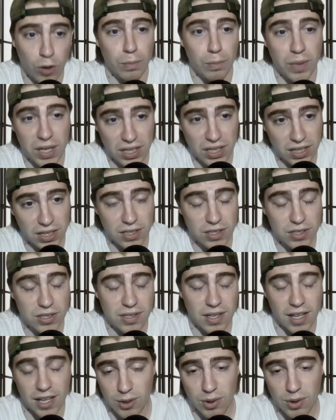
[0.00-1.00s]
bigs
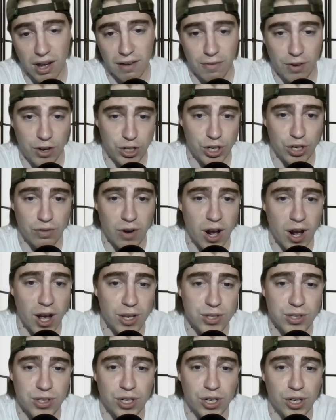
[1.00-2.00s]
that you have on your
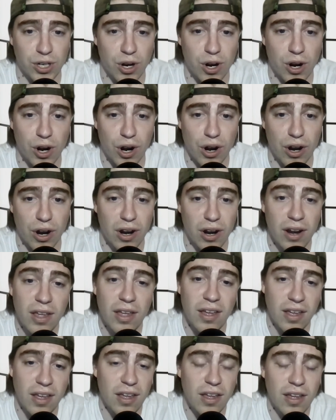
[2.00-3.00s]
roster are
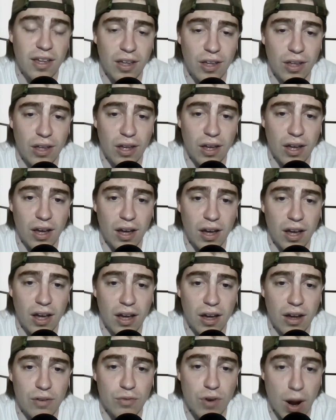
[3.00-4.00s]

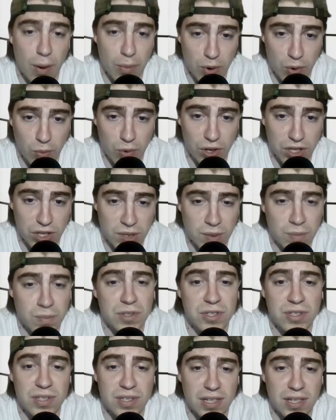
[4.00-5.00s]
Robert
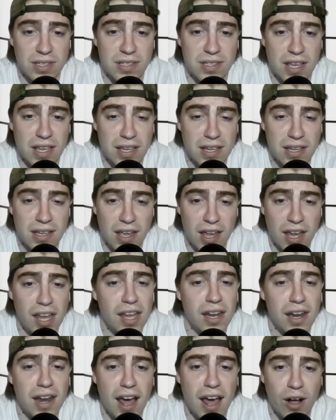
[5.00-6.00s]
Williams 6'8"
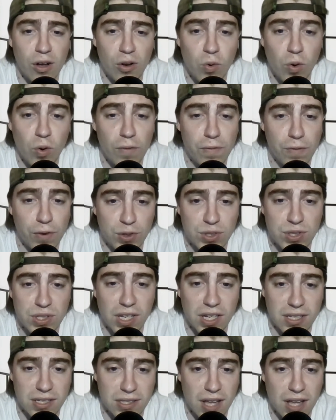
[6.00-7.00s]
and Al Horford
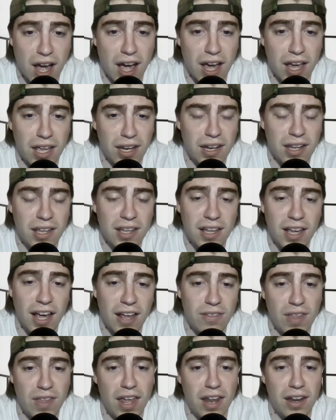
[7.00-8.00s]
6'9".
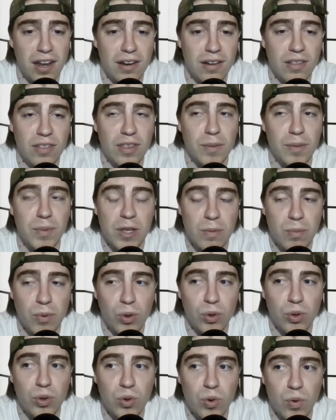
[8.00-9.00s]
And then the
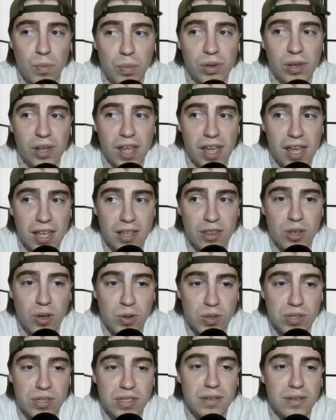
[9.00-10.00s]
people who play
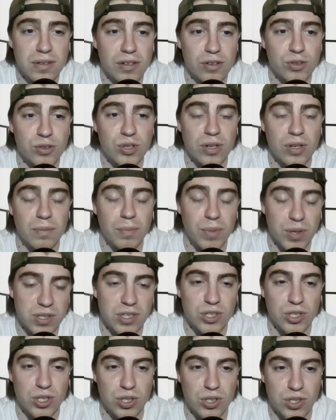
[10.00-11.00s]
those
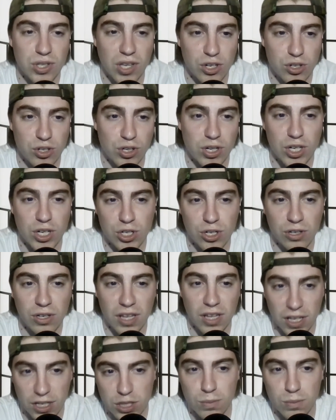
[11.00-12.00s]
positions like traditionally,
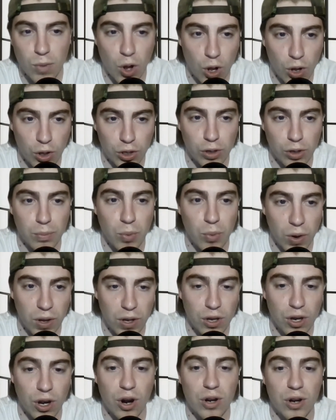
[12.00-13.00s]
like smaller
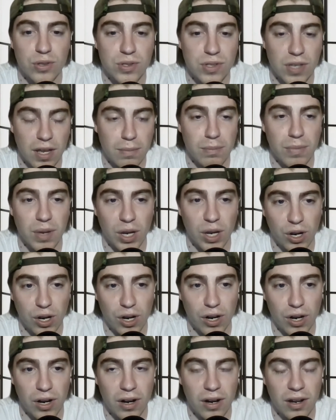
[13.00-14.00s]
point guards and
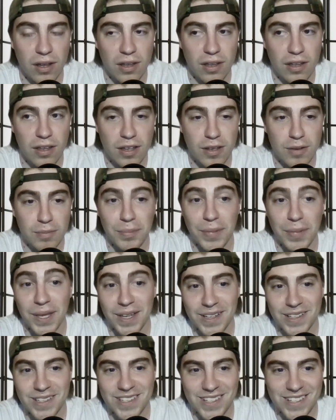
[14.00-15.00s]
bigger
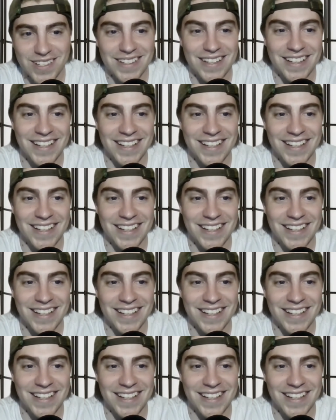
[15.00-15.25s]
bigs,